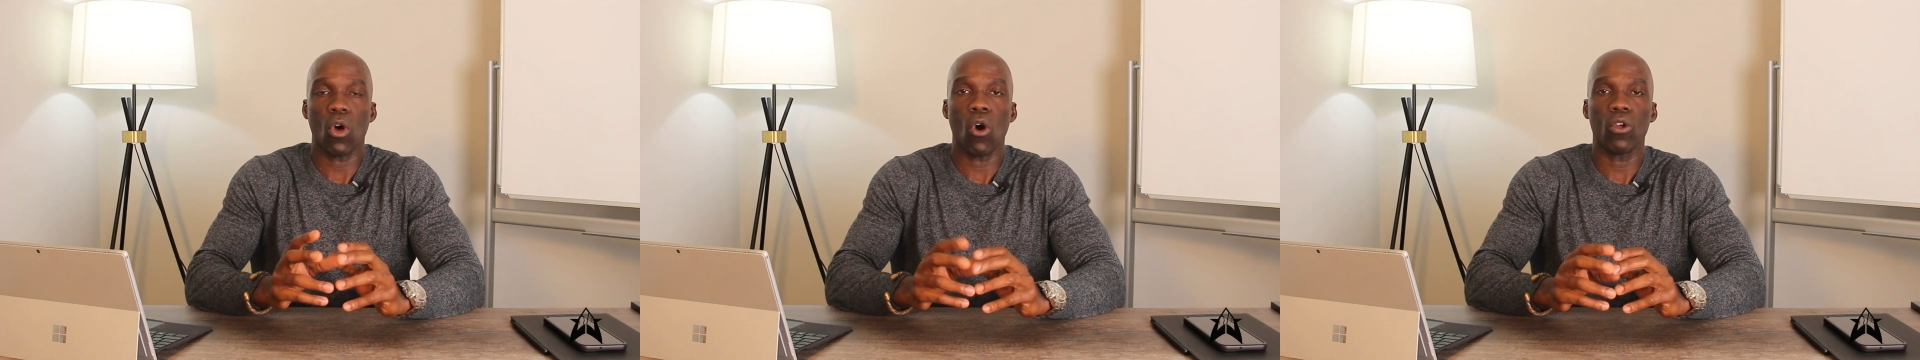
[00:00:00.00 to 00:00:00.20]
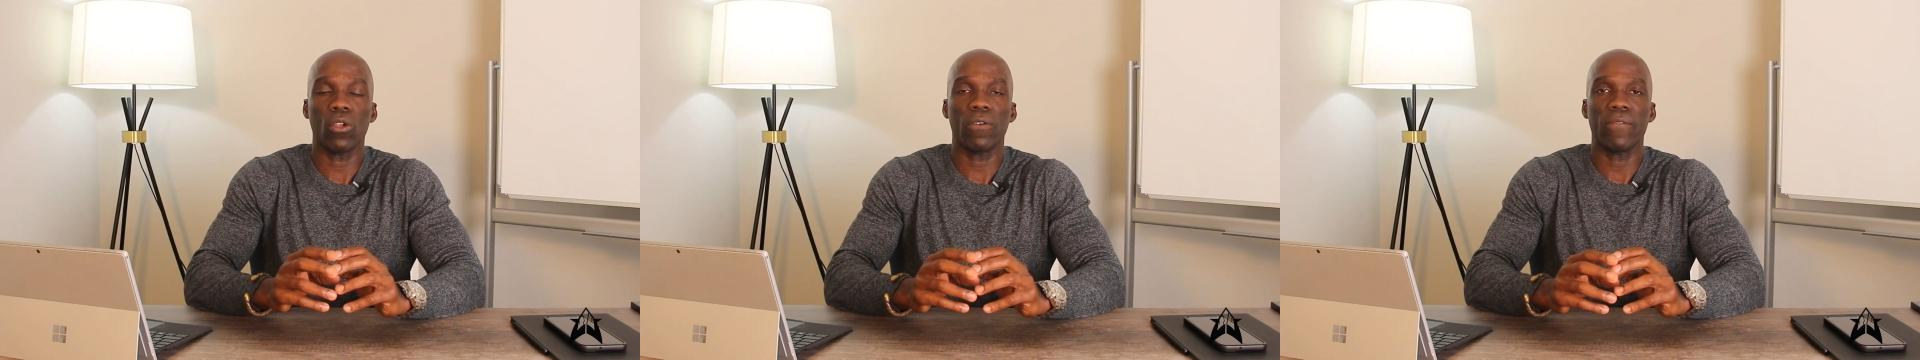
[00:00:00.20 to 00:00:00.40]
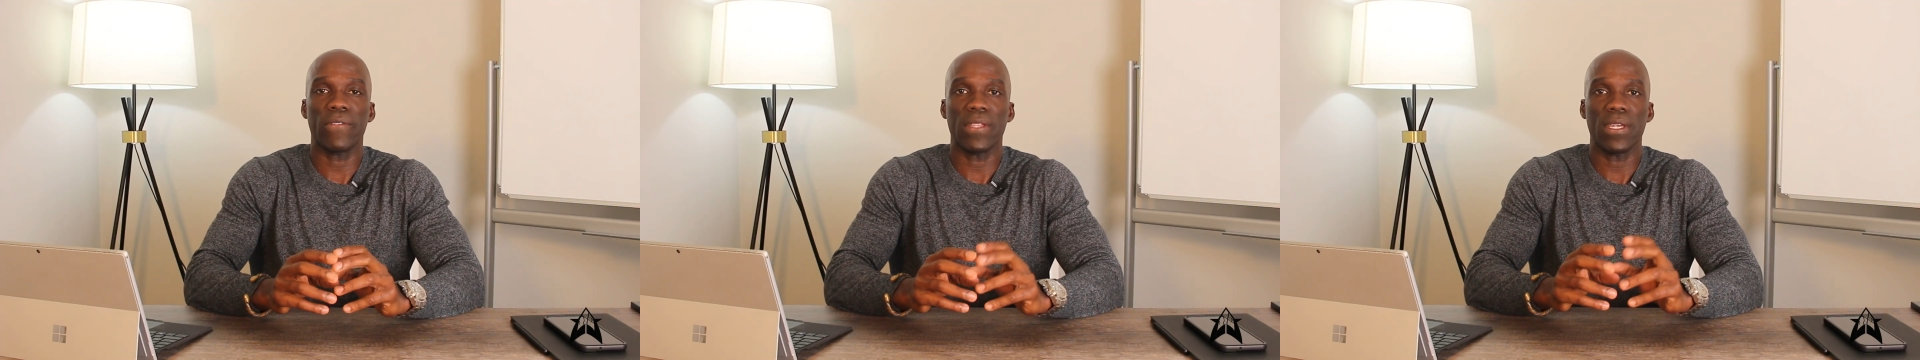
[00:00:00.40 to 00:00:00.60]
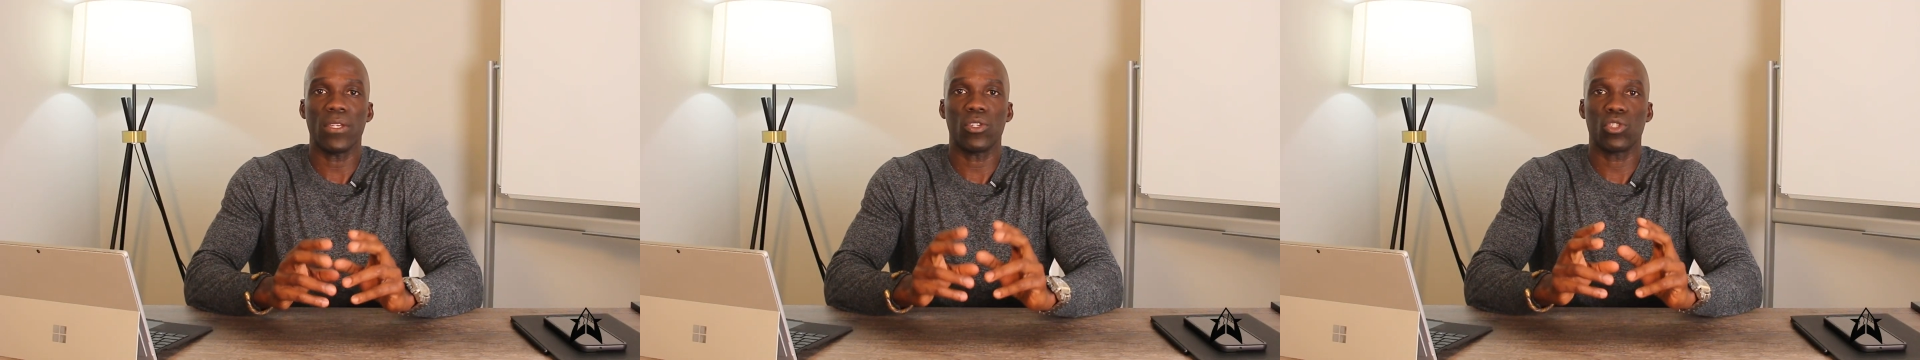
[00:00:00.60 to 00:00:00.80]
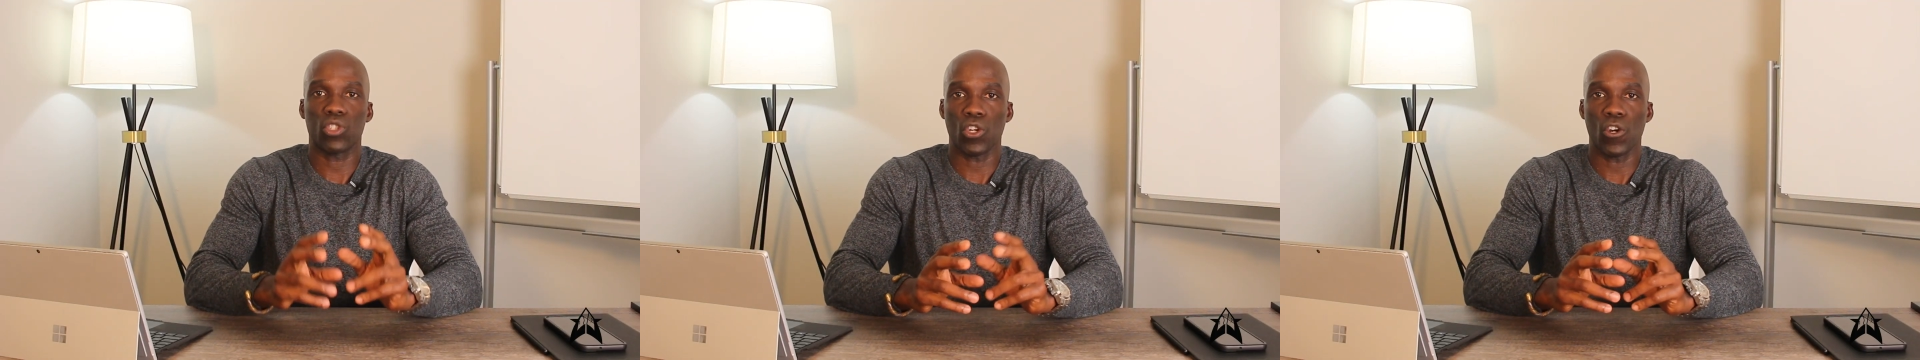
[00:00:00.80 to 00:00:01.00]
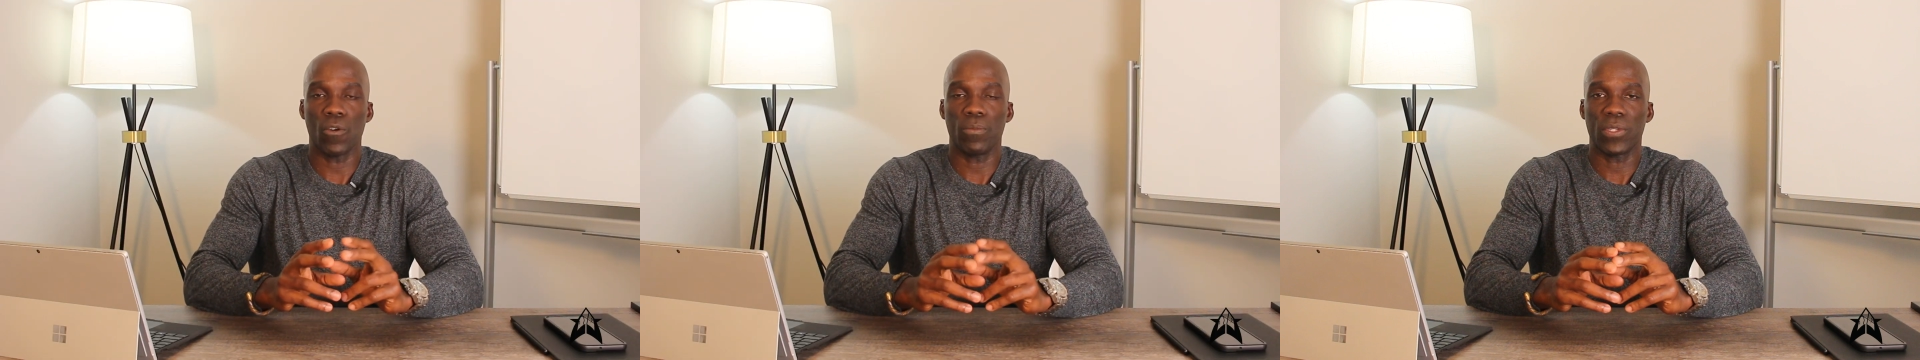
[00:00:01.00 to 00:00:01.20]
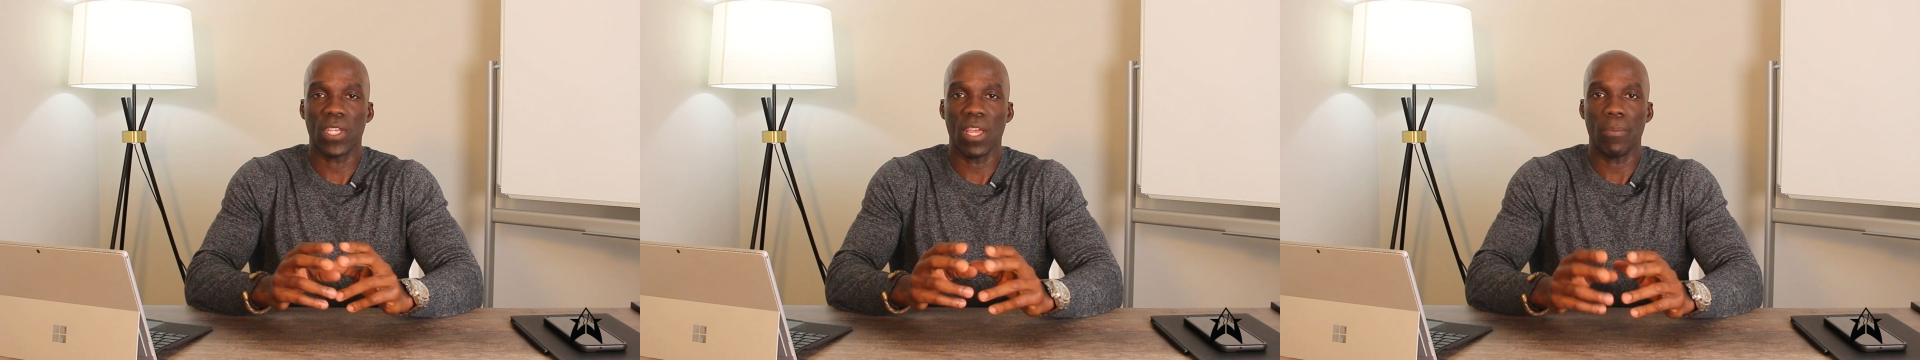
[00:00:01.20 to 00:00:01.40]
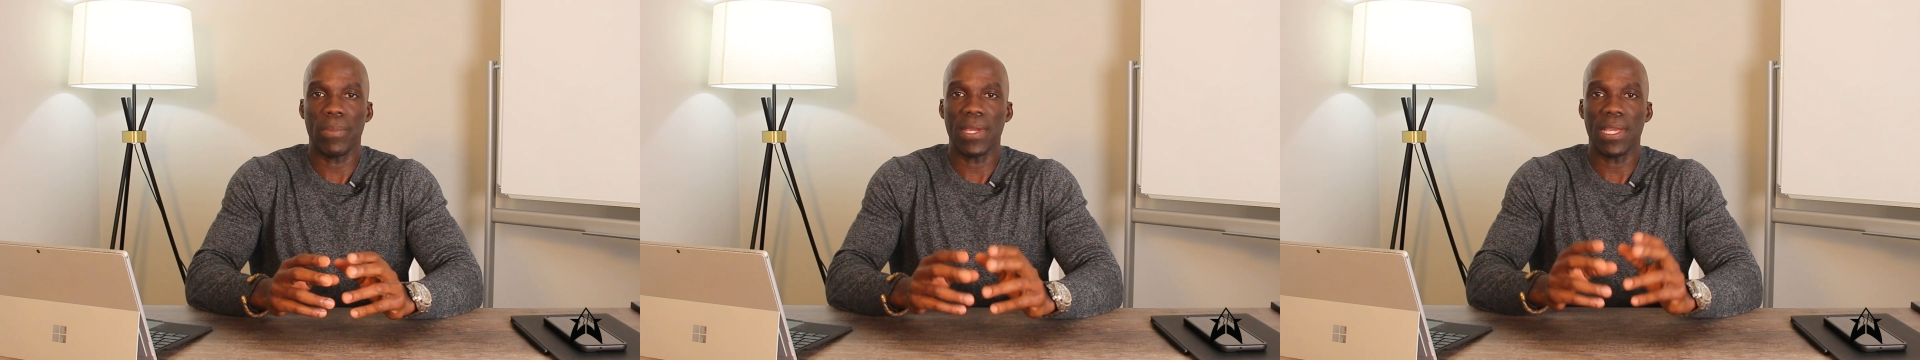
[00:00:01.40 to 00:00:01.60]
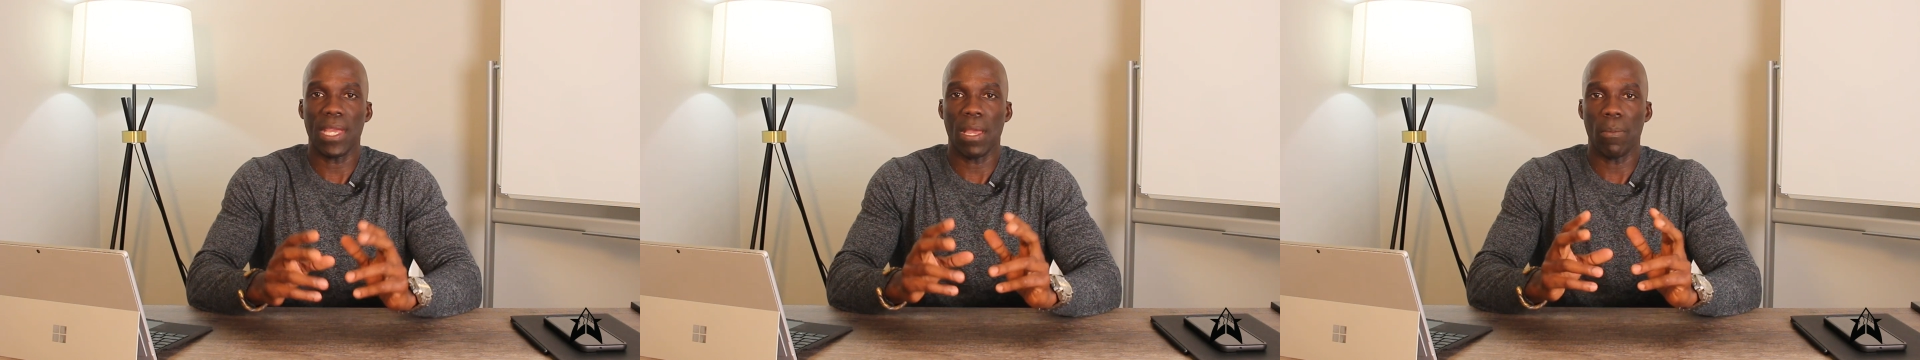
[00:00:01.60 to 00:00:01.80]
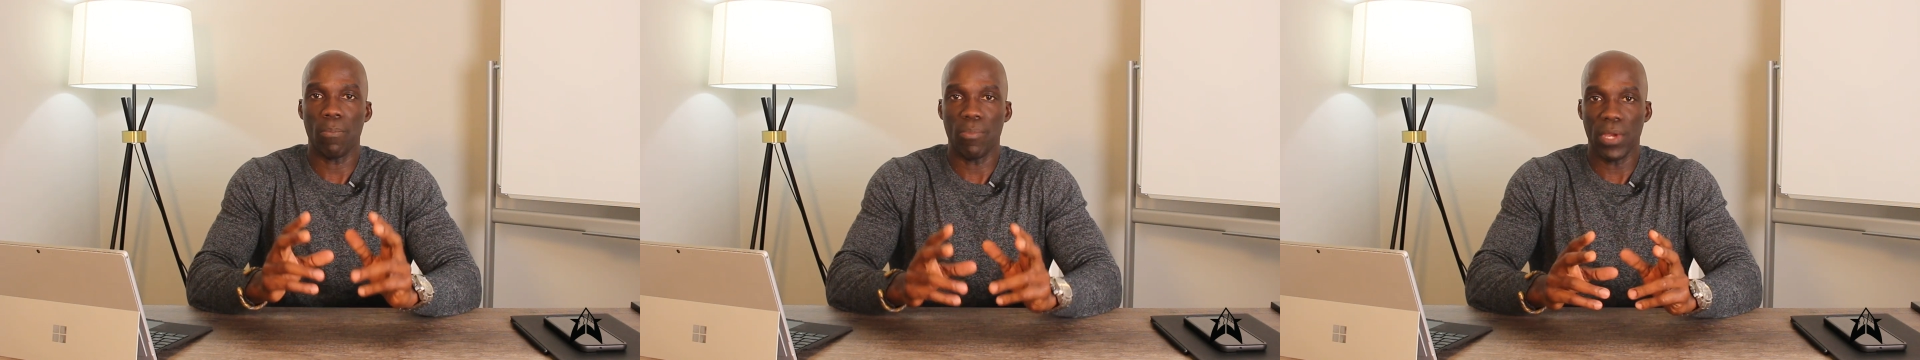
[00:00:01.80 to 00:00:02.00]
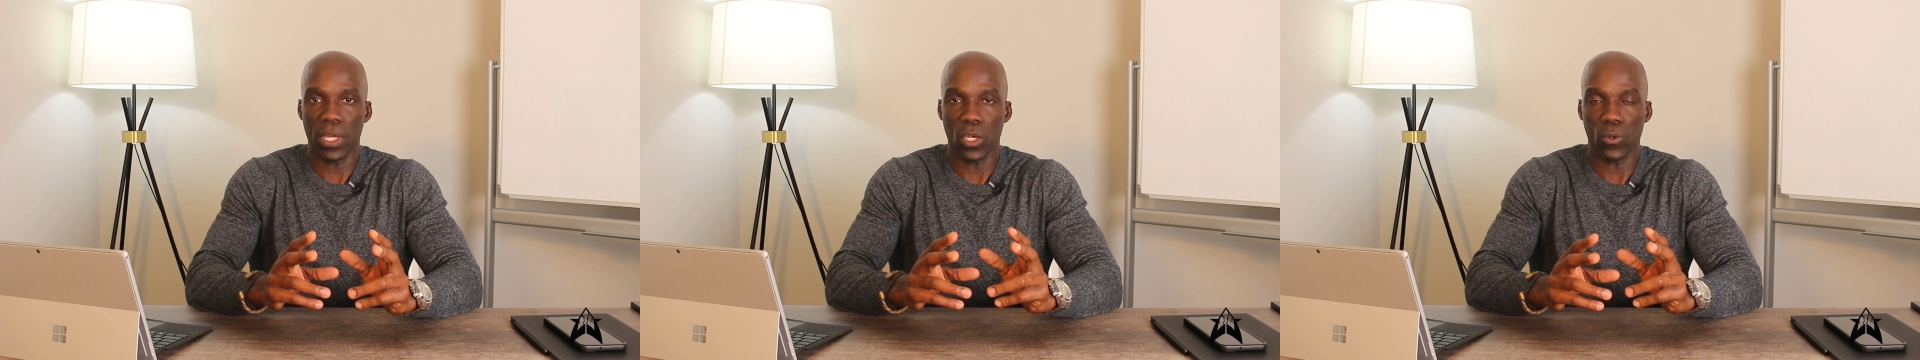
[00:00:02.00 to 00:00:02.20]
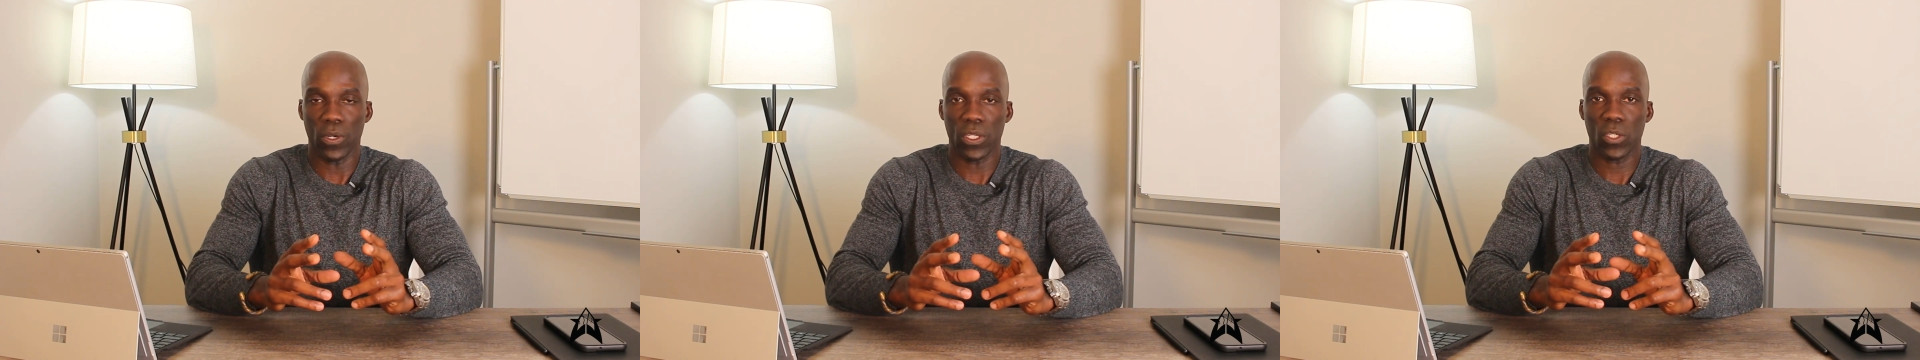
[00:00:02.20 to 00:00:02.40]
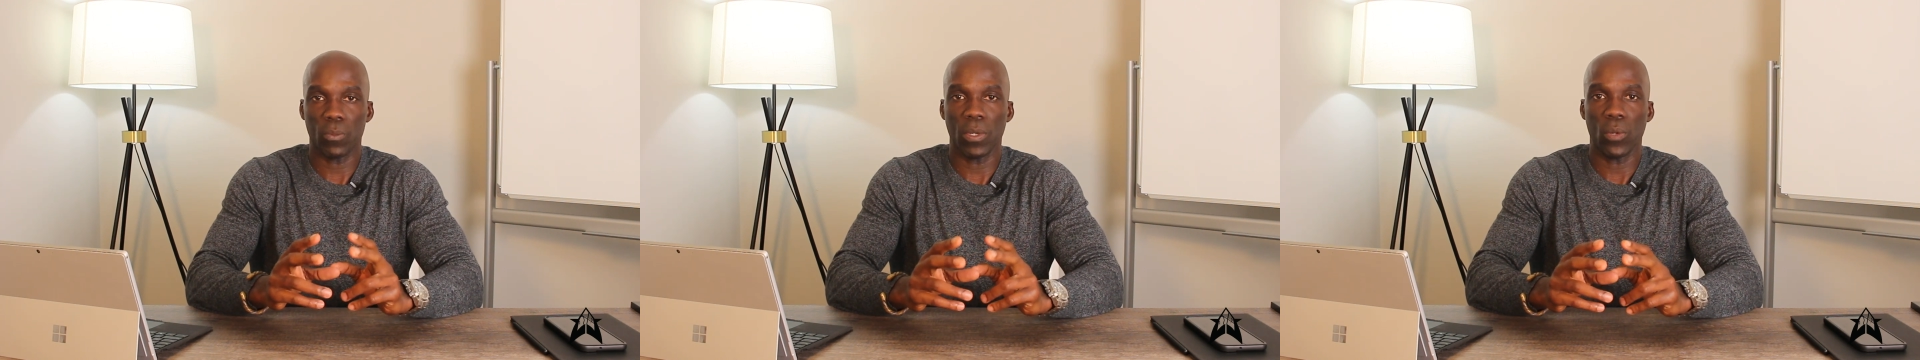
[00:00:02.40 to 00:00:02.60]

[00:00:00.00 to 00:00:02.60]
all of these terms can be ambiguous,